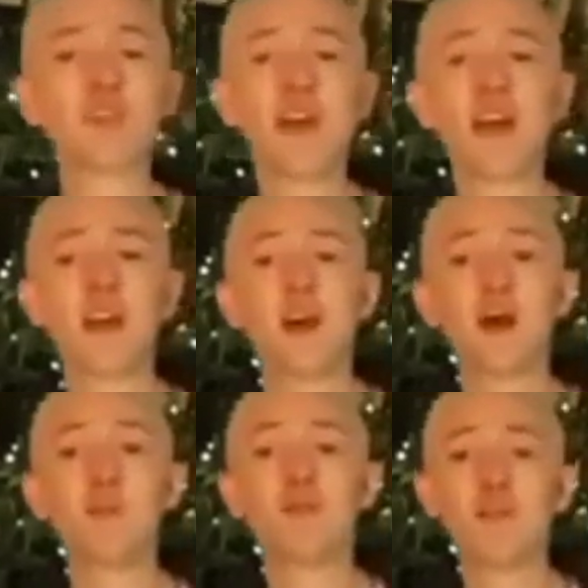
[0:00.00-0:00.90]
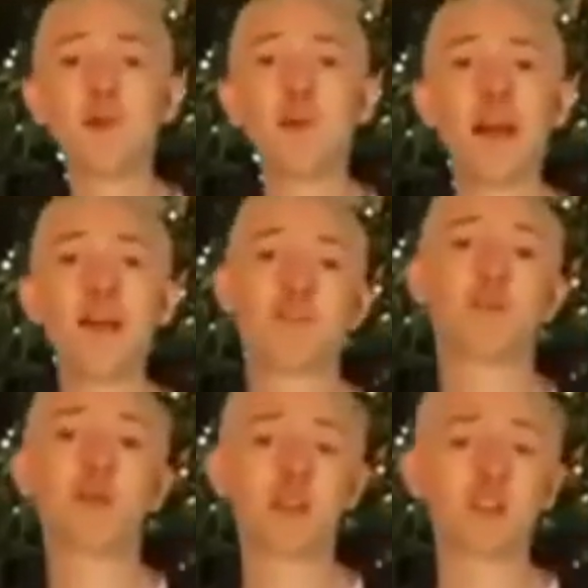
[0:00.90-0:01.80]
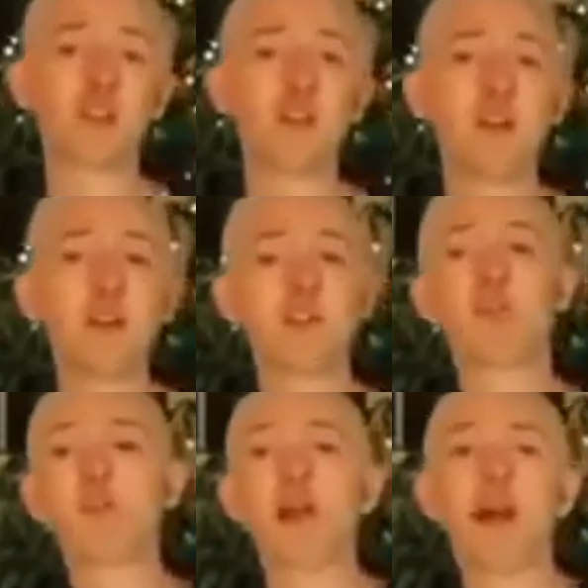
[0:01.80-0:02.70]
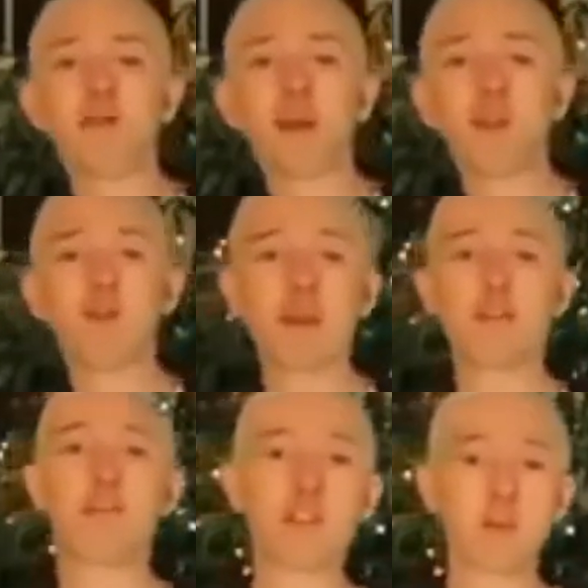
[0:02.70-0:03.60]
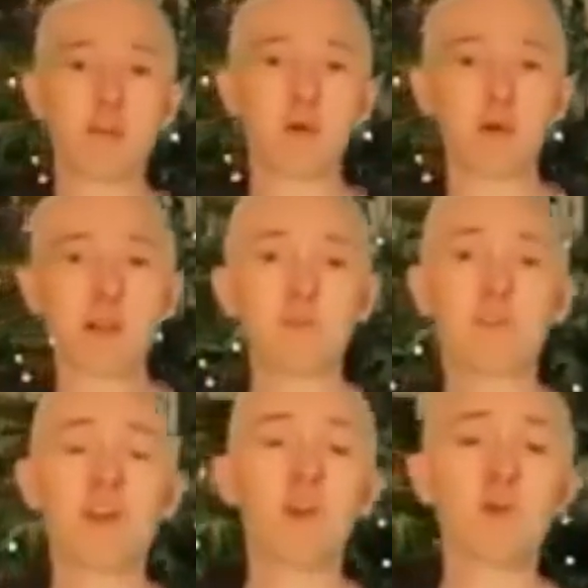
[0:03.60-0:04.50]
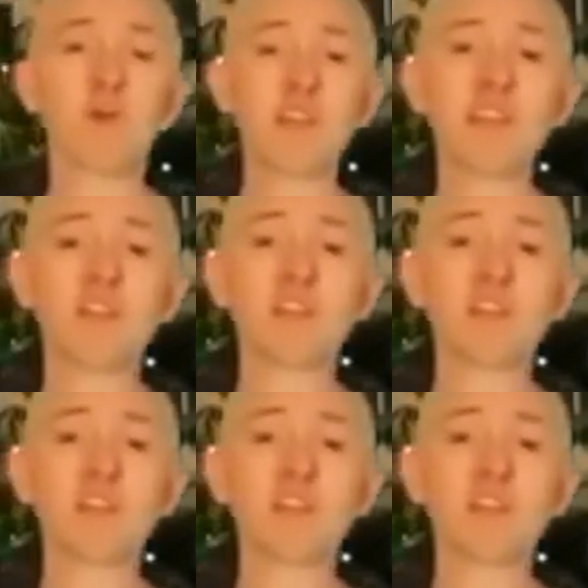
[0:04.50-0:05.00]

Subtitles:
it was that a before and after picture supplied by the big affiliate programs would